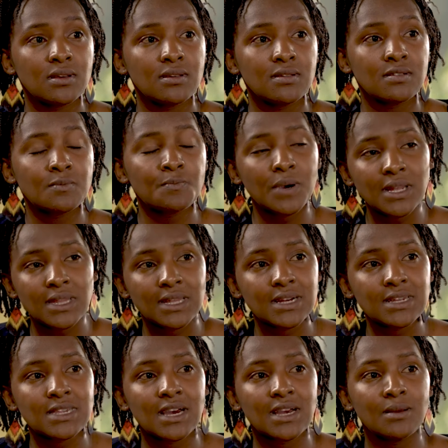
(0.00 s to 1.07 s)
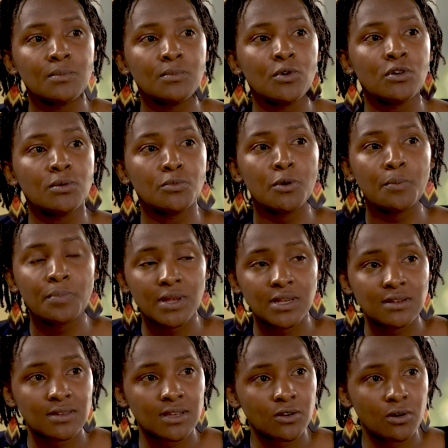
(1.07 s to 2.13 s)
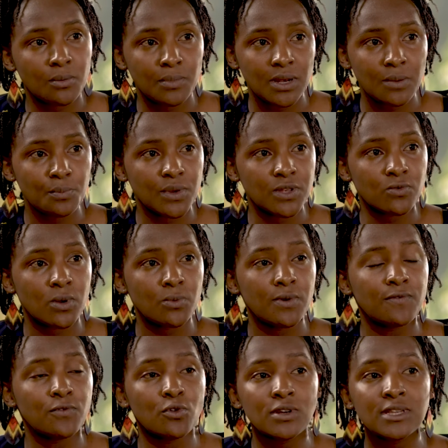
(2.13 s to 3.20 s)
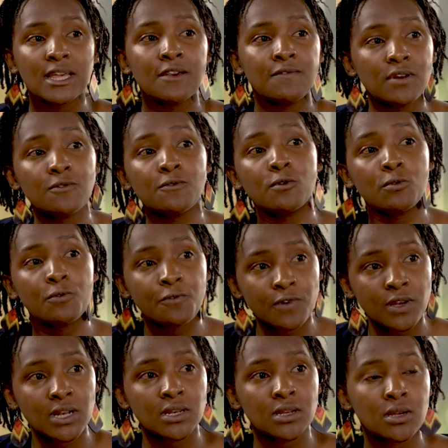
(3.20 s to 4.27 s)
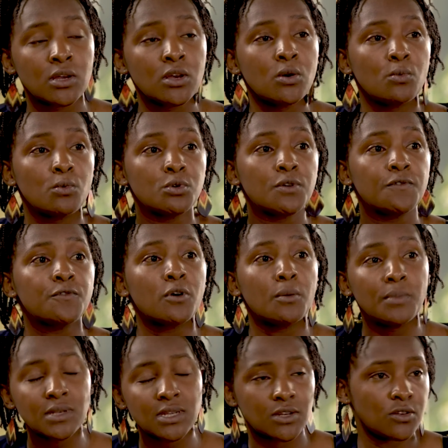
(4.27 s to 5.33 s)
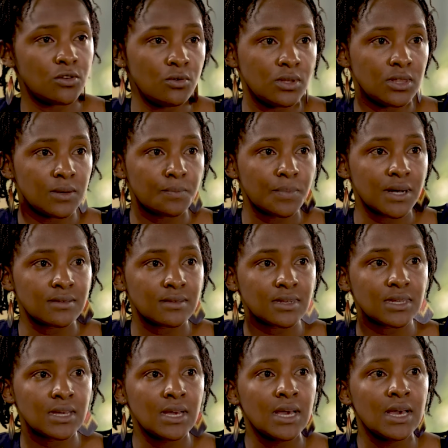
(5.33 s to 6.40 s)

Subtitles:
spend that time on more pledges and commitments when we've not even fulfilled what we've committed to do in the past.